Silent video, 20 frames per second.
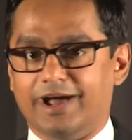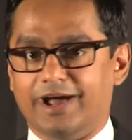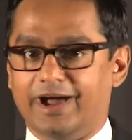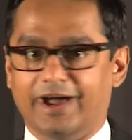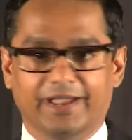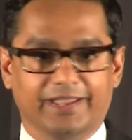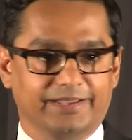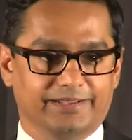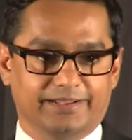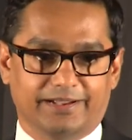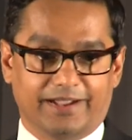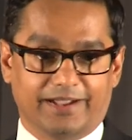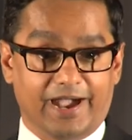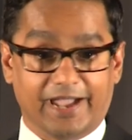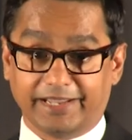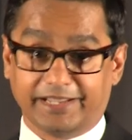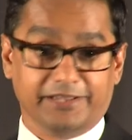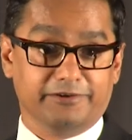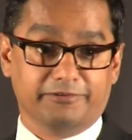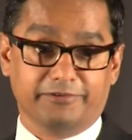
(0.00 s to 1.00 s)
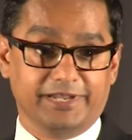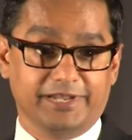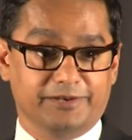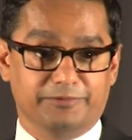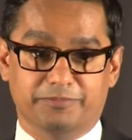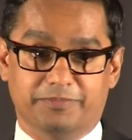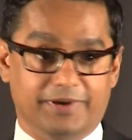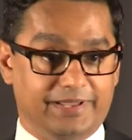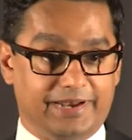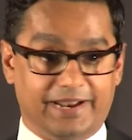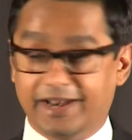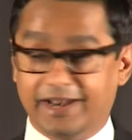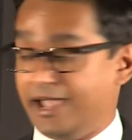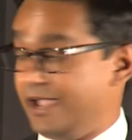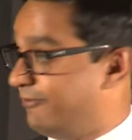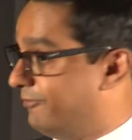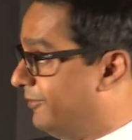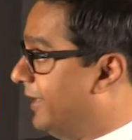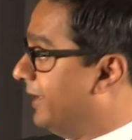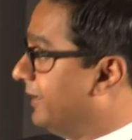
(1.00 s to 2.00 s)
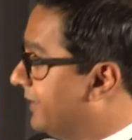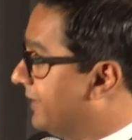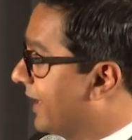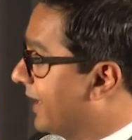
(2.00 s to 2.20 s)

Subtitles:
I can read, and I have read